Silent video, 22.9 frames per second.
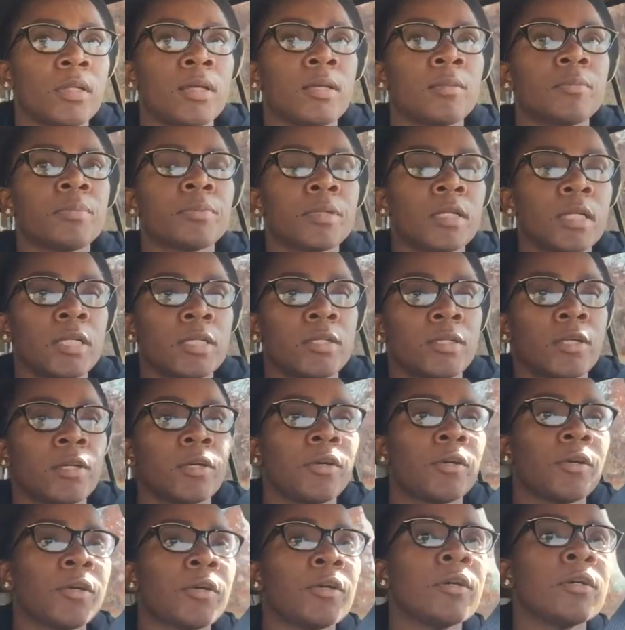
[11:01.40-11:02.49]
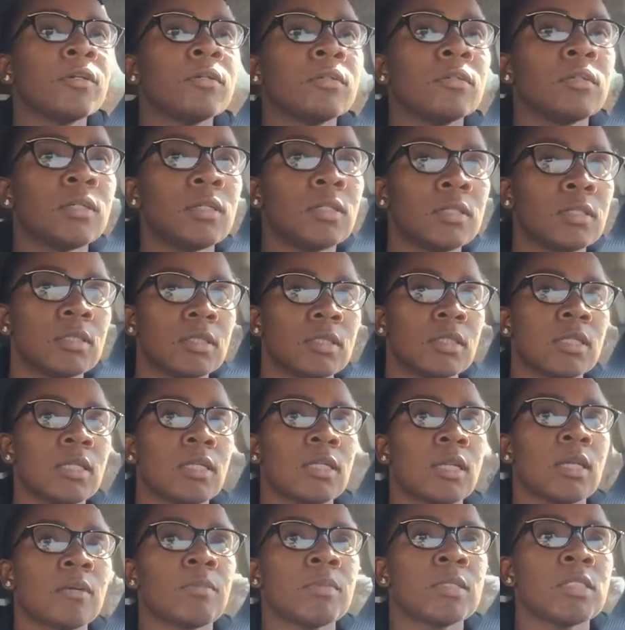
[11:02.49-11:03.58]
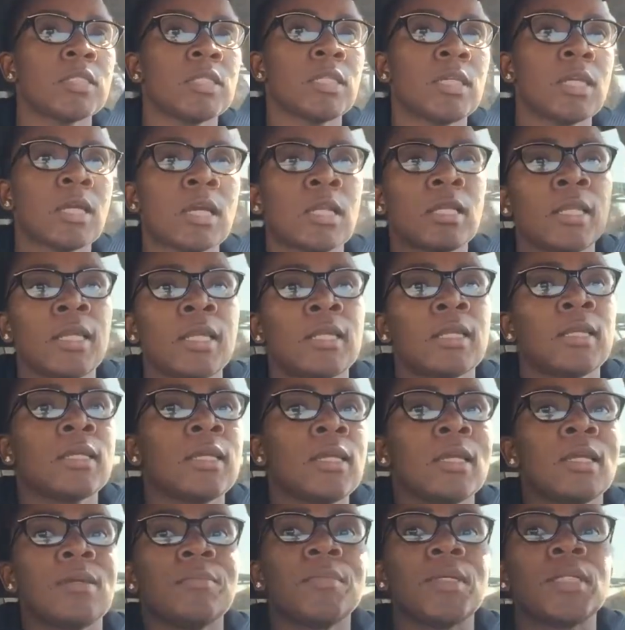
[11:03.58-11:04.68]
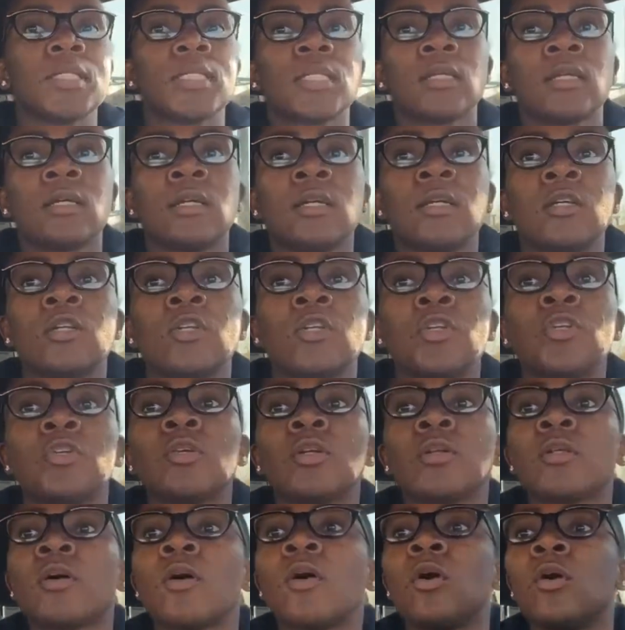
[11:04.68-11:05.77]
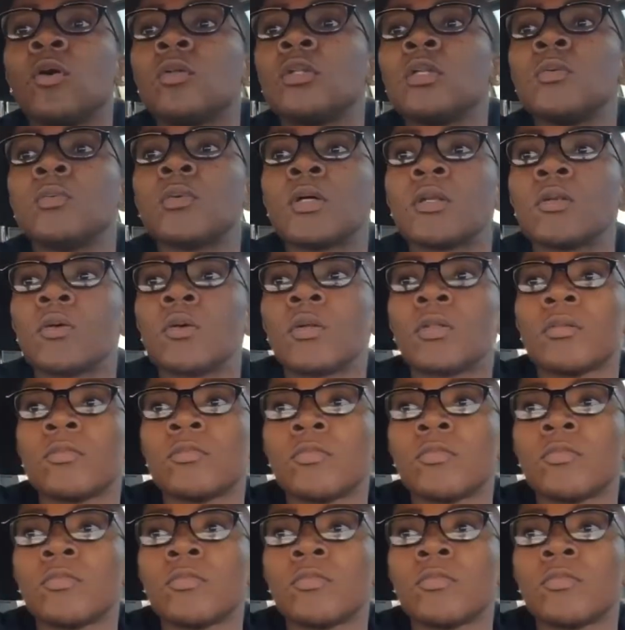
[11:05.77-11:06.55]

up in her, and I'm gonna see y'all later. Yeah, mister, you're the only one on the